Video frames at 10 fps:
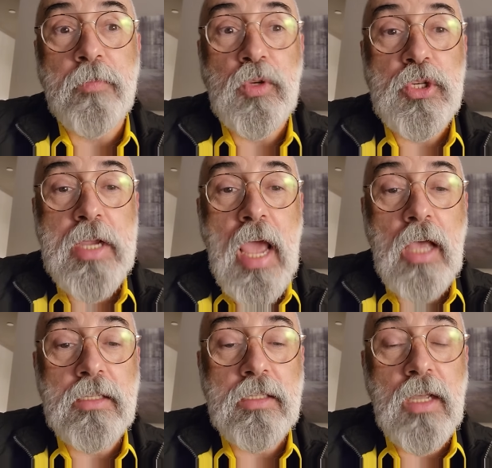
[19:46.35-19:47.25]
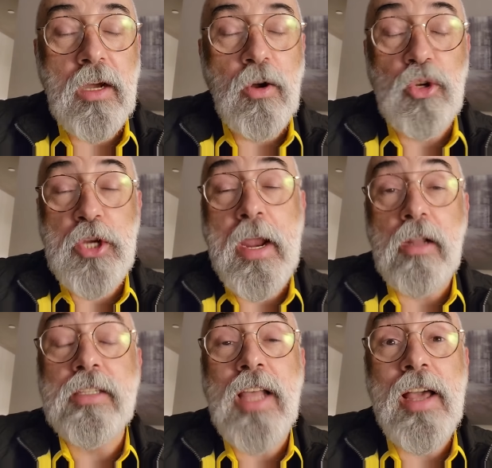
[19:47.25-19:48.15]
she has, her
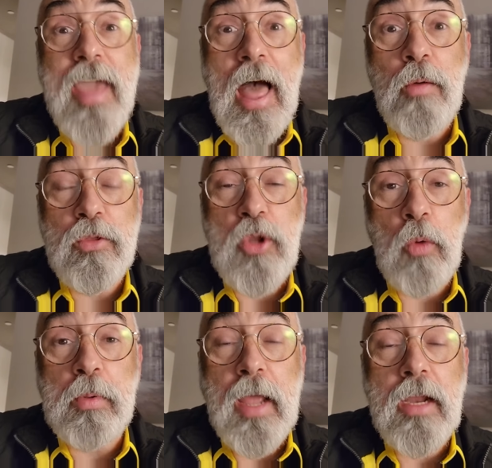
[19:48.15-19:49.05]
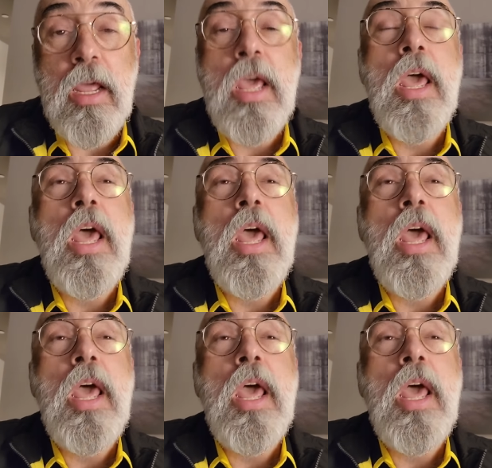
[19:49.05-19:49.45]
channel is A Gal With No Plan.